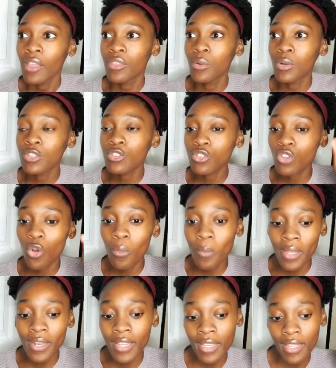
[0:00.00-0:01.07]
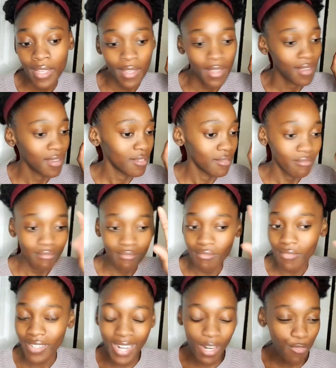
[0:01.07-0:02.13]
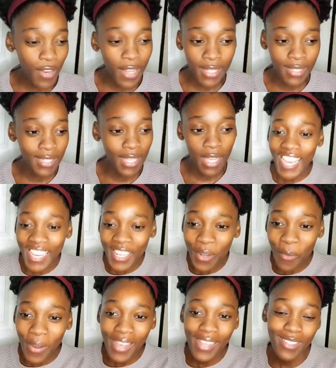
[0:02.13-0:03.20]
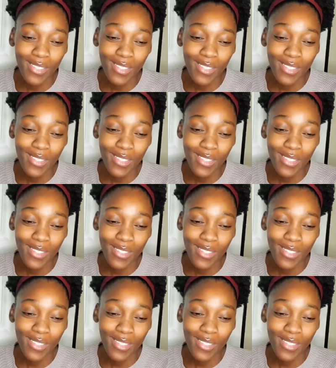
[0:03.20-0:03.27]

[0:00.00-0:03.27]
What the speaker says: there were so many red flags, guys. Anyway,